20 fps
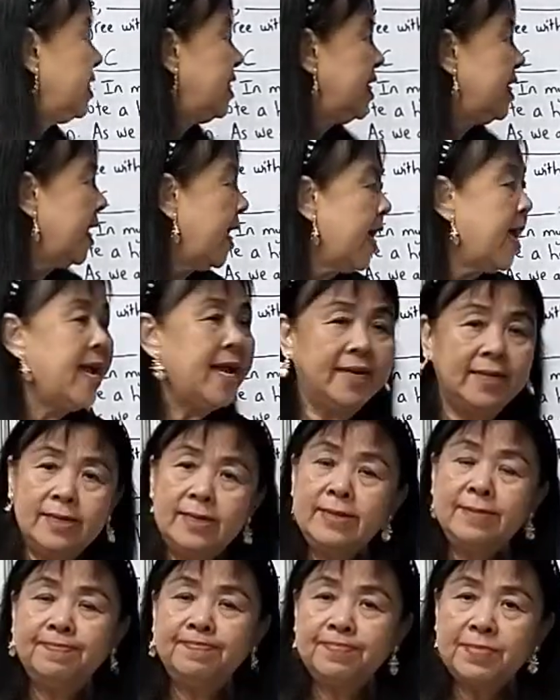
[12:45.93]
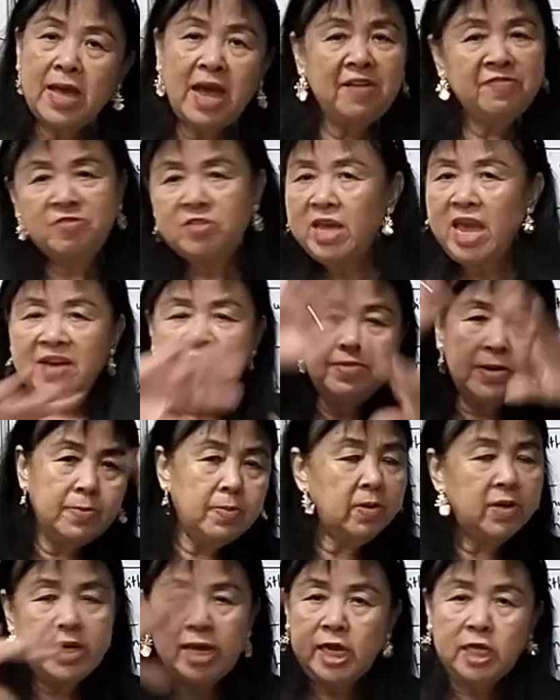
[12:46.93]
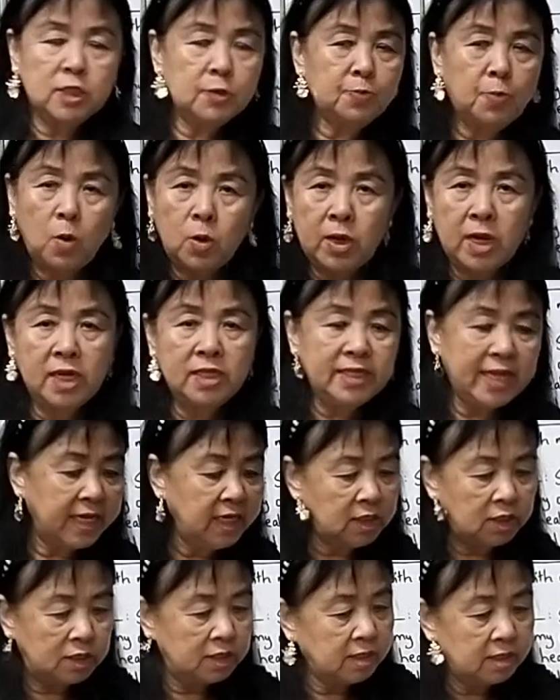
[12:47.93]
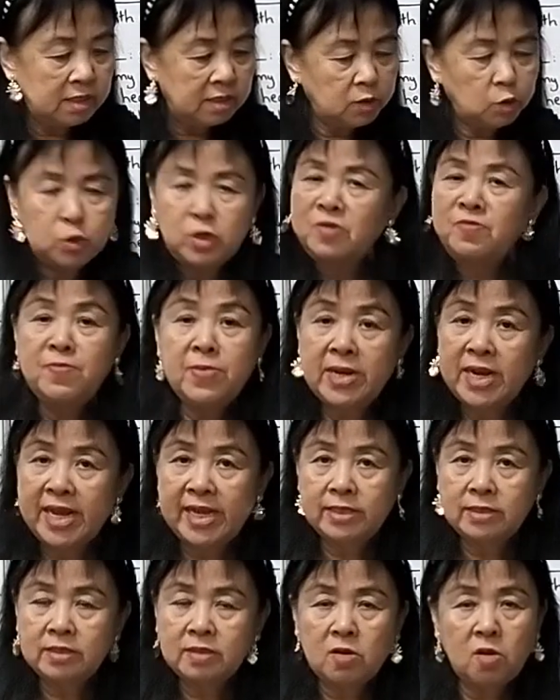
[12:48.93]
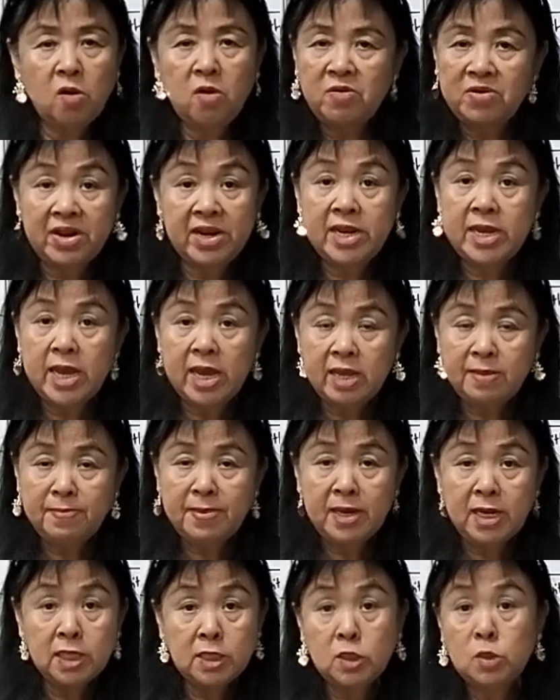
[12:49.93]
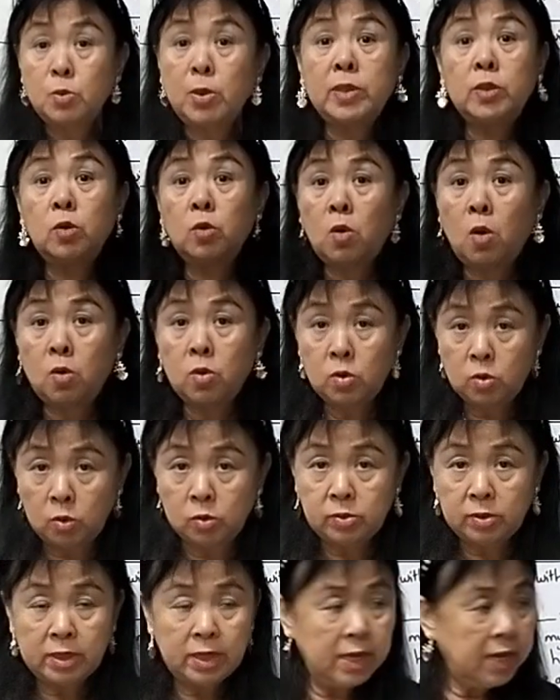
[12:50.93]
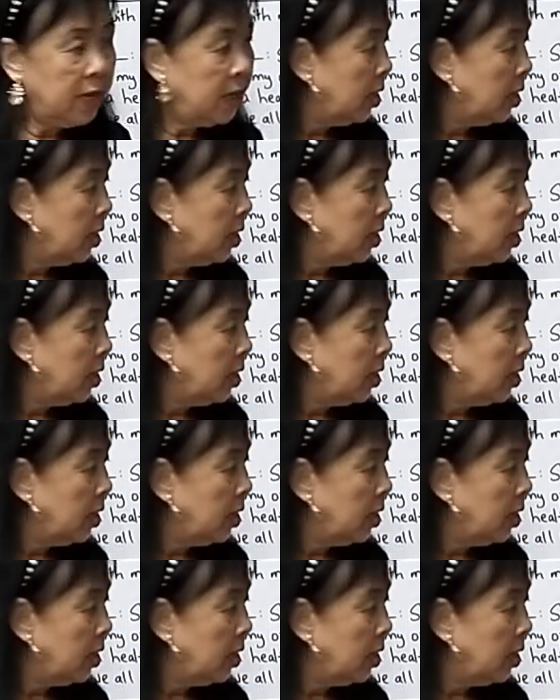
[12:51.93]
in the end, after everybody has spoken, there is 12 minutes or already 8 minutes, you want to conclude.